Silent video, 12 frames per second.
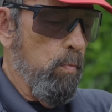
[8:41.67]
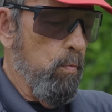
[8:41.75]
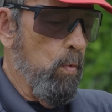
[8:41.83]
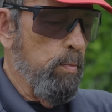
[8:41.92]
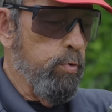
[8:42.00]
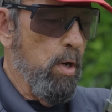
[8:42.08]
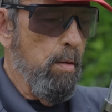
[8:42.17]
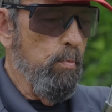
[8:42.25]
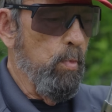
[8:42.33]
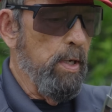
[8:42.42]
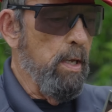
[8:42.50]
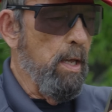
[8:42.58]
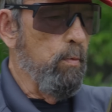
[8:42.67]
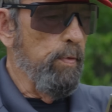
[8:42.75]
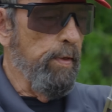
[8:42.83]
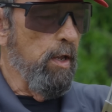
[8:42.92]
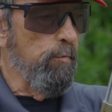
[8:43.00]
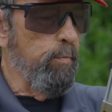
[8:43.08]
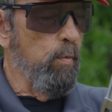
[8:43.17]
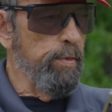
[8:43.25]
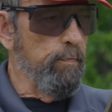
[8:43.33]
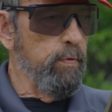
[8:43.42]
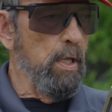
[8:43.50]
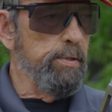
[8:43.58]
One problem we had with the
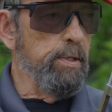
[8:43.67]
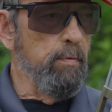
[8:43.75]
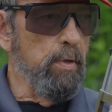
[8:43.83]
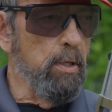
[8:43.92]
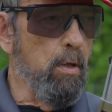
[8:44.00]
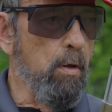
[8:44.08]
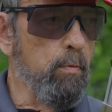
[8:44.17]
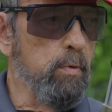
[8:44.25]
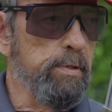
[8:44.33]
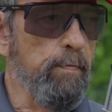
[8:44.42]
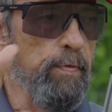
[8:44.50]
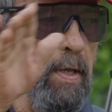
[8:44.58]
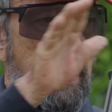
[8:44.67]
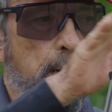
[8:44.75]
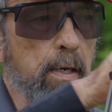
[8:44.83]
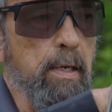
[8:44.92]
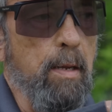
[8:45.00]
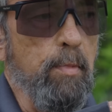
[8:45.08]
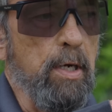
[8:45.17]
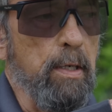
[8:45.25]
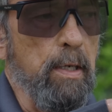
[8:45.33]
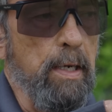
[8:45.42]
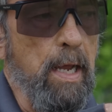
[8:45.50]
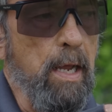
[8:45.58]
FLETC reload was if the hand came in at
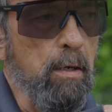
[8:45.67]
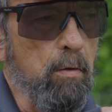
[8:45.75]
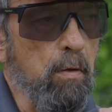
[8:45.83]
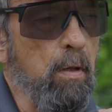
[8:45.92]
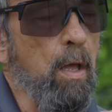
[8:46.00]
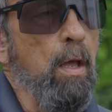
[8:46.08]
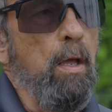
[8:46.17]
an angle,